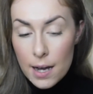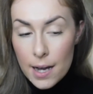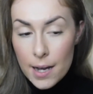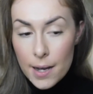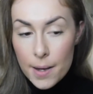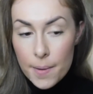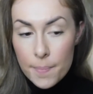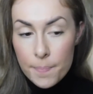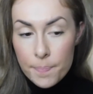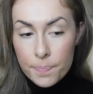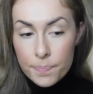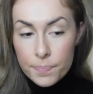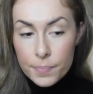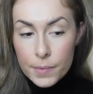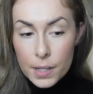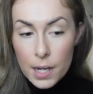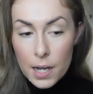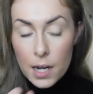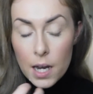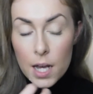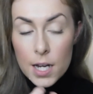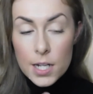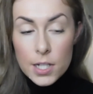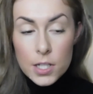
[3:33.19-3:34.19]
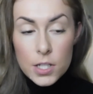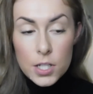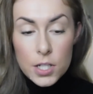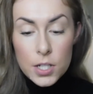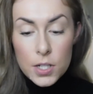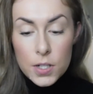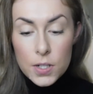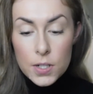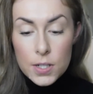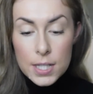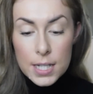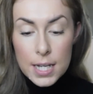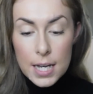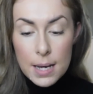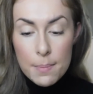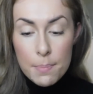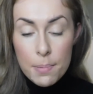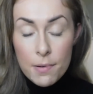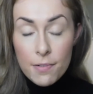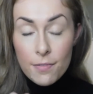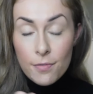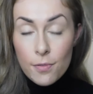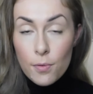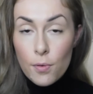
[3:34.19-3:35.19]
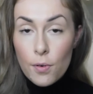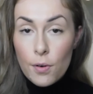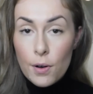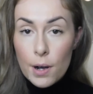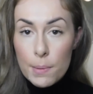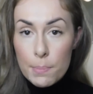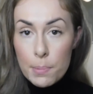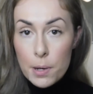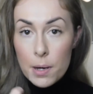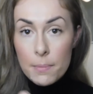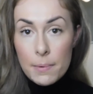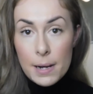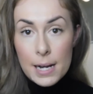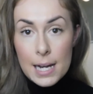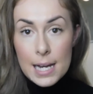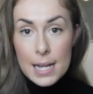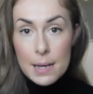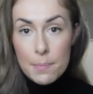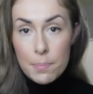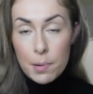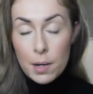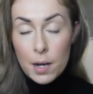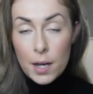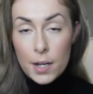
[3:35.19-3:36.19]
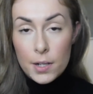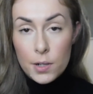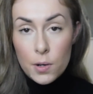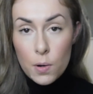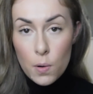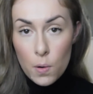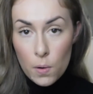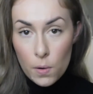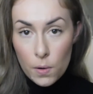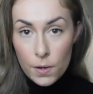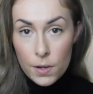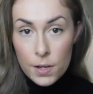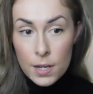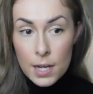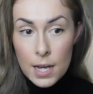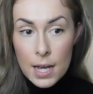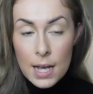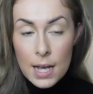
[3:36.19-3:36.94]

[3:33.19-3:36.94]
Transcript: Um, I like to use it before I put my lip liner on